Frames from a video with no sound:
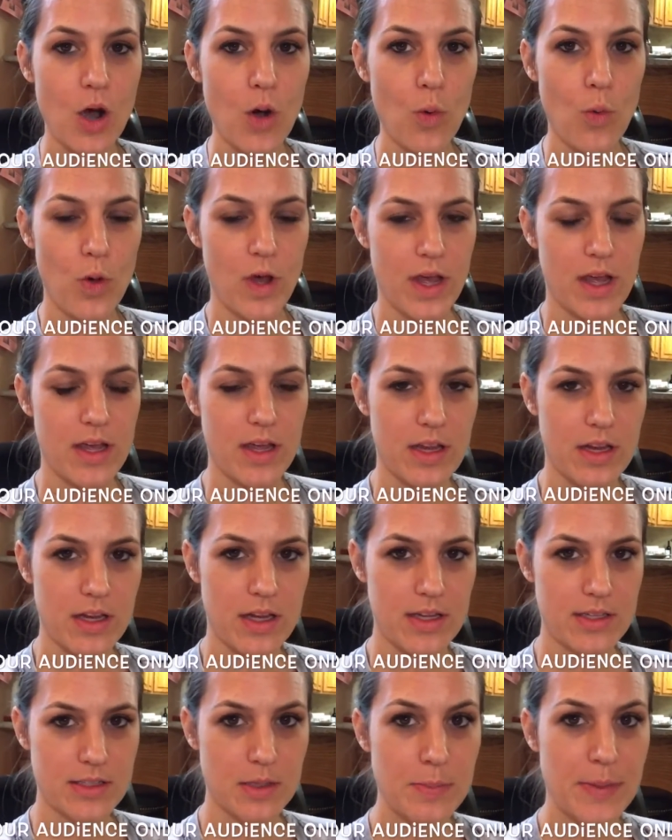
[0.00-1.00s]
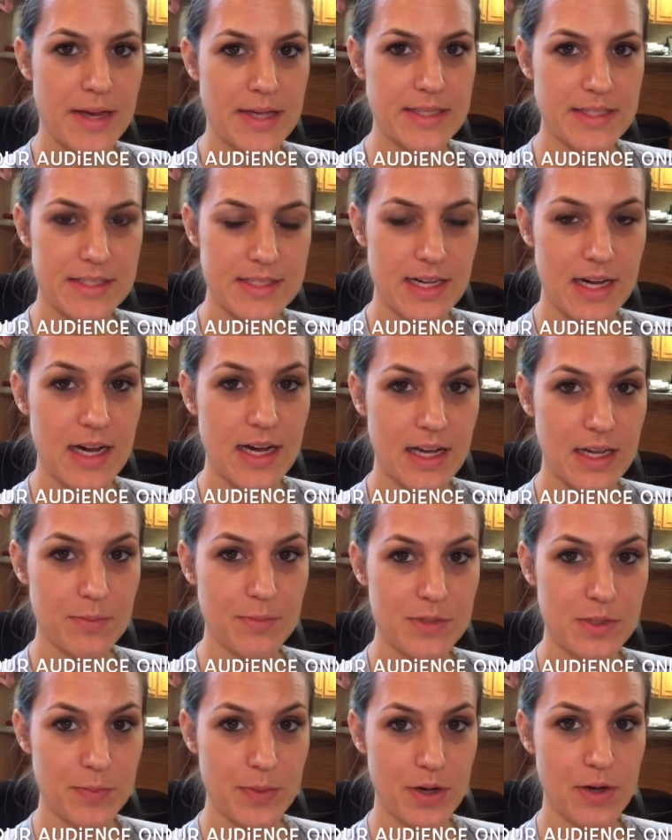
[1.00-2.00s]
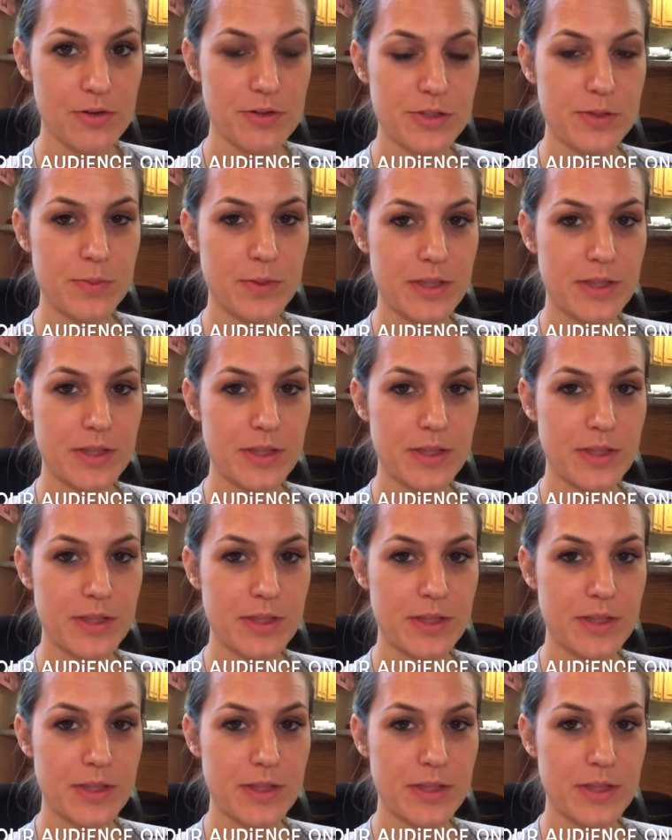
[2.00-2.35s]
when is the best time to post,